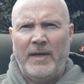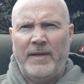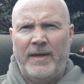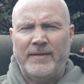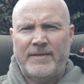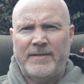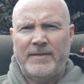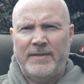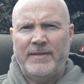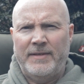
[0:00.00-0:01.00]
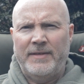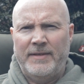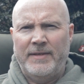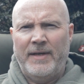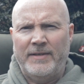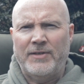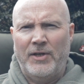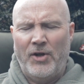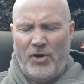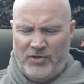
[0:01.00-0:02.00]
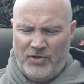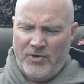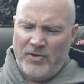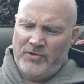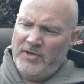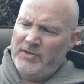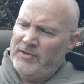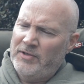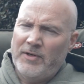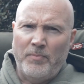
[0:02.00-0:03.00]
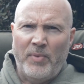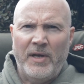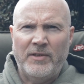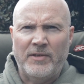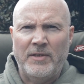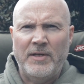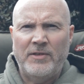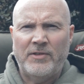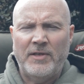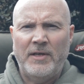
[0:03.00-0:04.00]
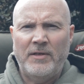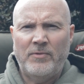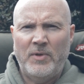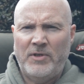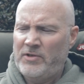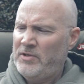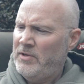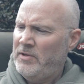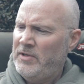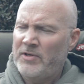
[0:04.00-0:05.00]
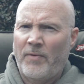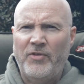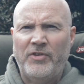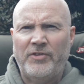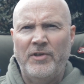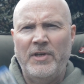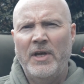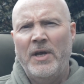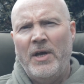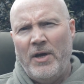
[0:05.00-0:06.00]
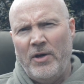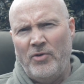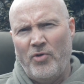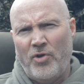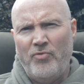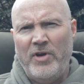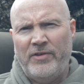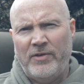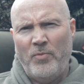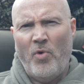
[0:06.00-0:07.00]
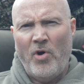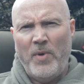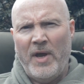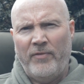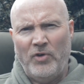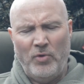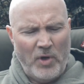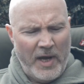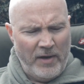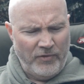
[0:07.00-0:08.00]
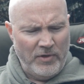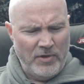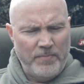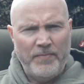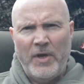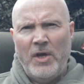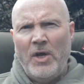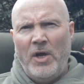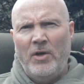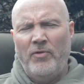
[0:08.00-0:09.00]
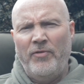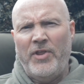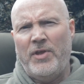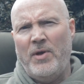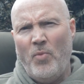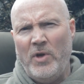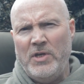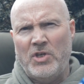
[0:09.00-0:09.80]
that's a lot of charges compared to these things, which is obviously another reason why we have to look after them. Another thing, when you